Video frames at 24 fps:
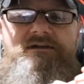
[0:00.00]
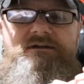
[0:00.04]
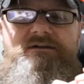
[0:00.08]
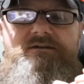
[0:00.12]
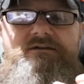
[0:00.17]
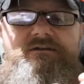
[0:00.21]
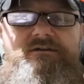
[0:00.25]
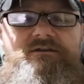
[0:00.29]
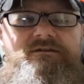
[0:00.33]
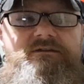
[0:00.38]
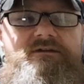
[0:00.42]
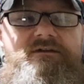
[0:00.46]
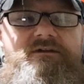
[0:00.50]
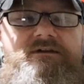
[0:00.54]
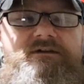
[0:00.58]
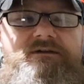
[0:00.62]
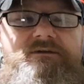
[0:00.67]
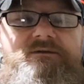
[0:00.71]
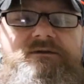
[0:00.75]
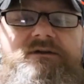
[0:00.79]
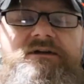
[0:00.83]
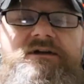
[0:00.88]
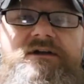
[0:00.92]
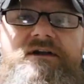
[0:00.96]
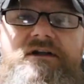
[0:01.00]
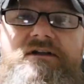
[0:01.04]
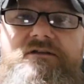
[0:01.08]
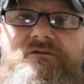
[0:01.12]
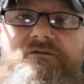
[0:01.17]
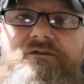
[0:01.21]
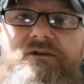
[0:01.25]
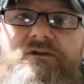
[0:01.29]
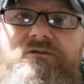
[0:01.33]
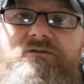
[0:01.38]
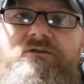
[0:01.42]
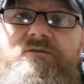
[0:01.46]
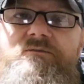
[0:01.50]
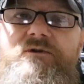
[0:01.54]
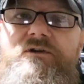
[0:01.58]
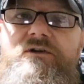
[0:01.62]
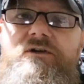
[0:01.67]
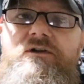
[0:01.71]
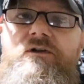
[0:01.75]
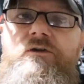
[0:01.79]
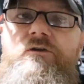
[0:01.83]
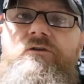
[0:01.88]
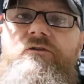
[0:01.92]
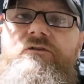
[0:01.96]
as it's known.
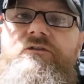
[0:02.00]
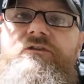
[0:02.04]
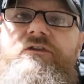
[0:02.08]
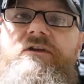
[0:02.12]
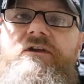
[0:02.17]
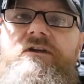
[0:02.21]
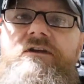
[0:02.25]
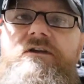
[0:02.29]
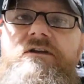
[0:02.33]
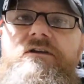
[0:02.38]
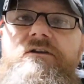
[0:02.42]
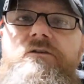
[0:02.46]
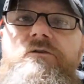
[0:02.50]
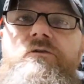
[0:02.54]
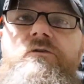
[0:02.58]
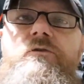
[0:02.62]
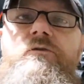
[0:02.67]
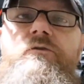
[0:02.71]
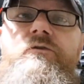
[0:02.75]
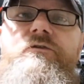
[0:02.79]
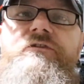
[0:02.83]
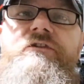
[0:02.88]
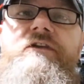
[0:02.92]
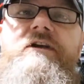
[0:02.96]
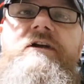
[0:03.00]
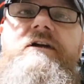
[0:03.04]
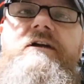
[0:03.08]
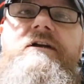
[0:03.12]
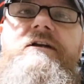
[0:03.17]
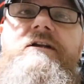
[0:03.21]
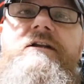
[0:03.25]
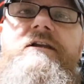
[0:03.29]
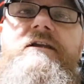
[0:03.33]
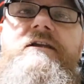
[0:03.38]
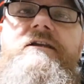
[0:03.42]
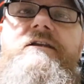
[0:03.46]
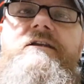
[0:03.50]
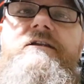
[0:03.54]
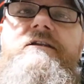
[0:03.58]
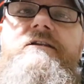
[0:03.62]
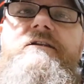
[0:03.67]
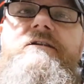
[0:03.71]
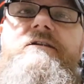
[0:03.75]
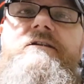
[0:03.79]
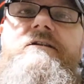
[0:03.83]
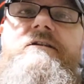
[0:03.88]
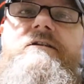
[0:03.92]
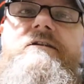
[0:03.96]
Weltenburg Kloster
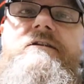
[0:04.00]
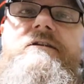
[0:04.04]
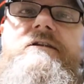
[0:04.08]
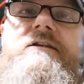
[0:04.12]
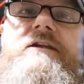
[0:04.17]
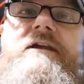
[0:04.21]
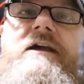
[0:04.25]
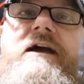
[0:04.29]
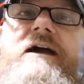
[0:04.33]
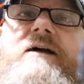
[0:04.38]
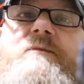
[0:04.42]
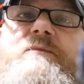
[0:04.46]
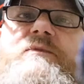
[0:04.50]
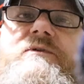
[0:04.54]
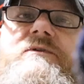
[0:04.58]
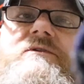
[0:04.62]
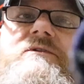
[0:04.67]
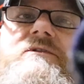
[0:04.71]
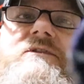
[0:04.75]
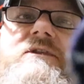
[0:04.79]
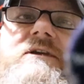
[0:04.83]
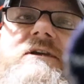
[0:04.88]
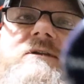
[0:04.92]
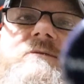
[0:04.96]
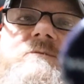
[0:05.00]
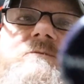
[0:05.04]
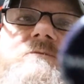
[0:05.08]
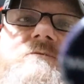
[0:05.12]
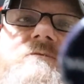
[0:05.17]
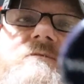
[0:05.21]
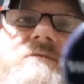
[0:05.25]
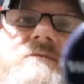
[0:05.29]
cap on there.